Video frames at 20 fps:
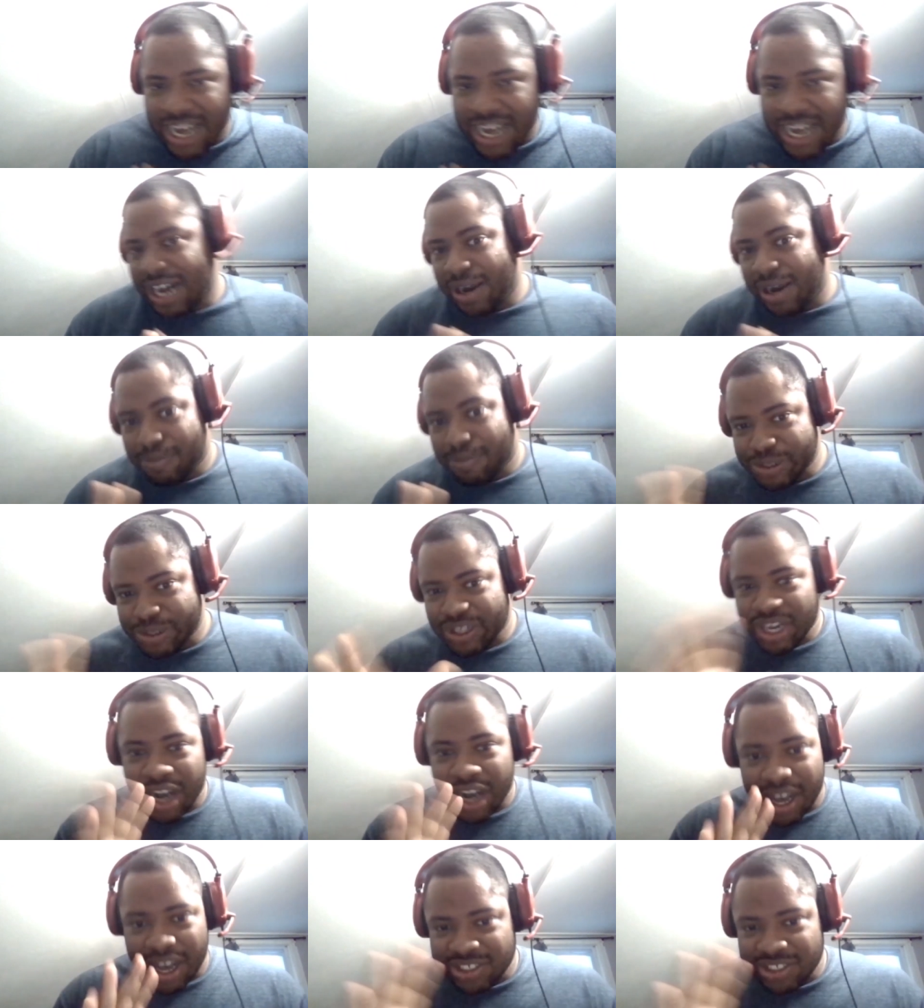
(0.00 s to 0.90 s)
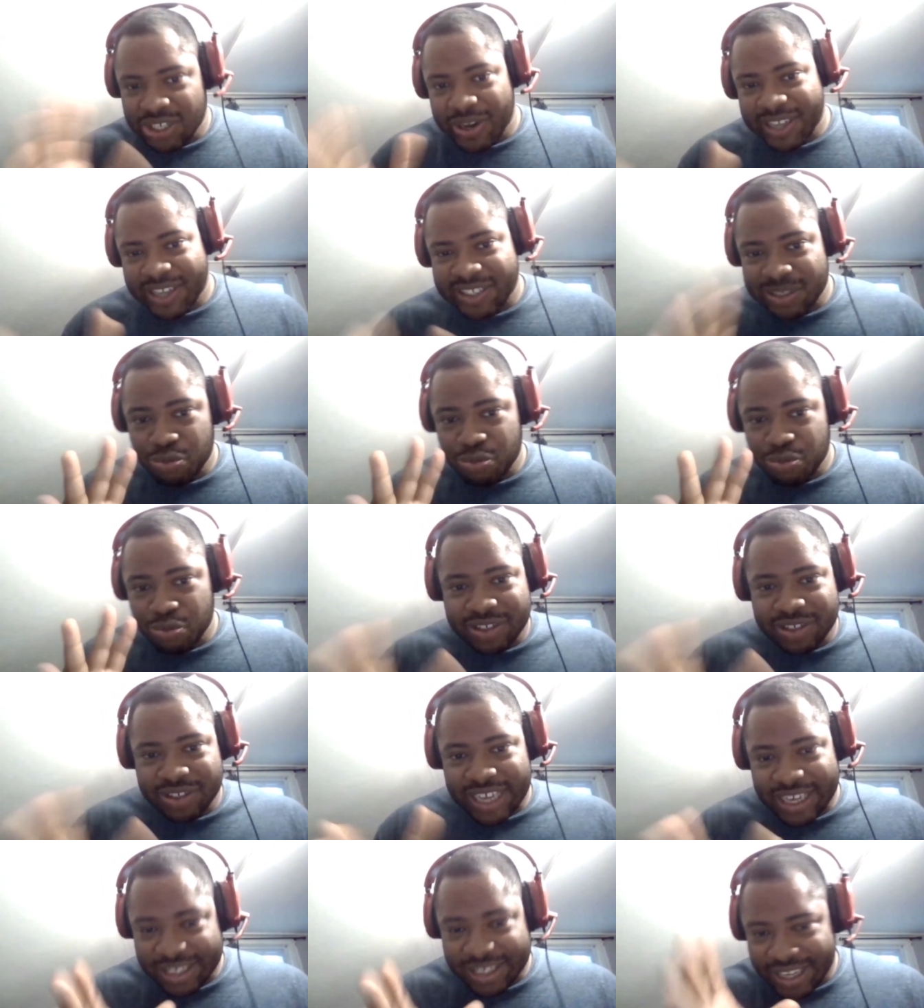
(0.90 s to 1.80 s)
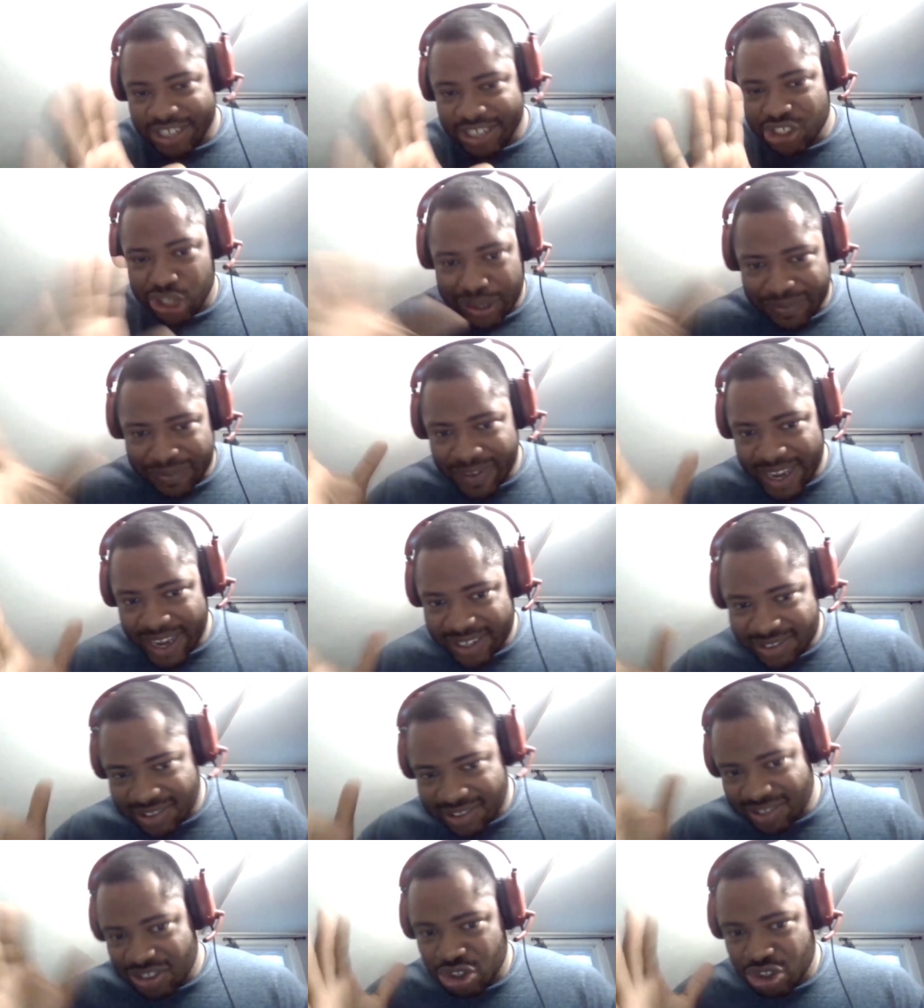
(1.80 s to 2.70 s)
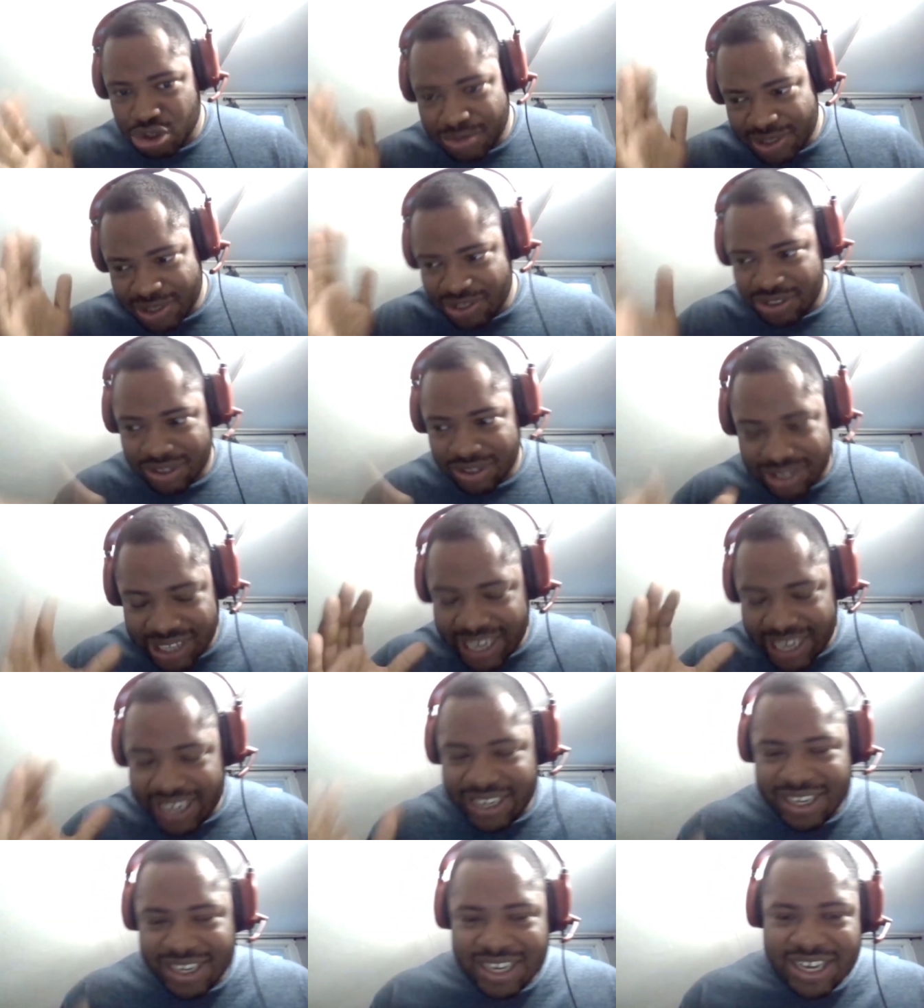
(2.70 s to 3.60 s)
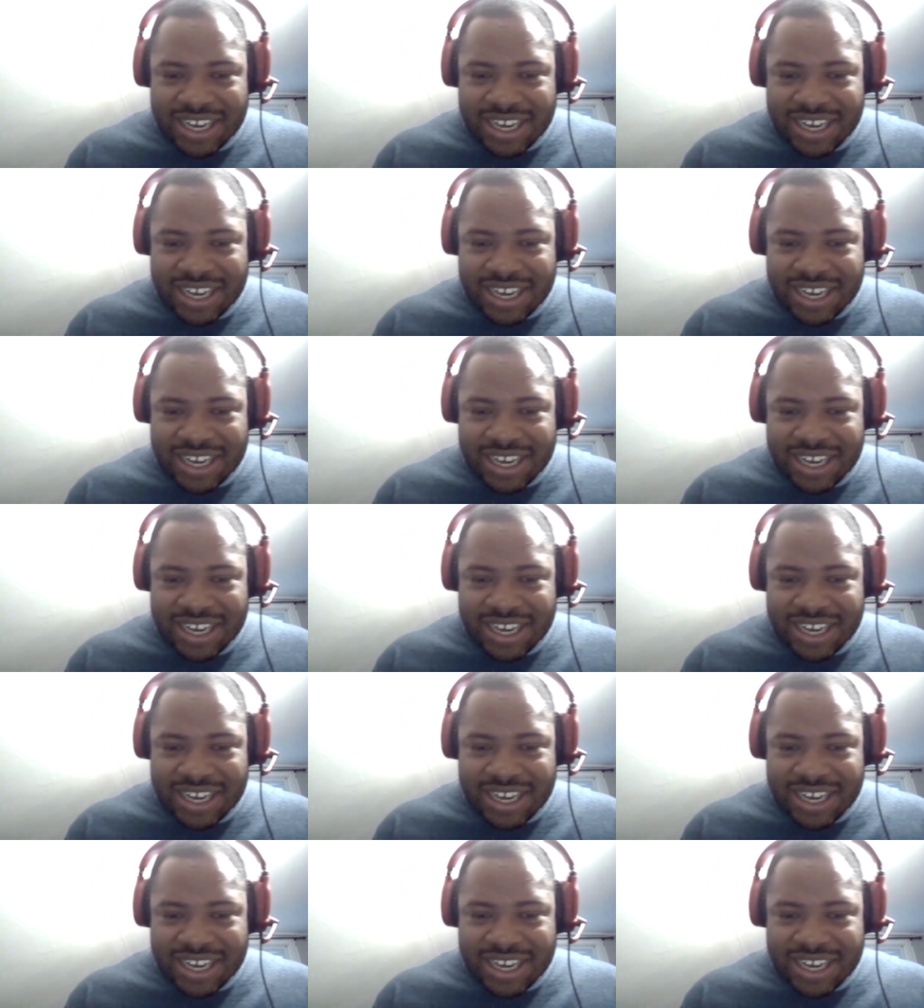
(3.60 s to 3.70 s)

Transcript: But that also has some weird psychological effects because humans are like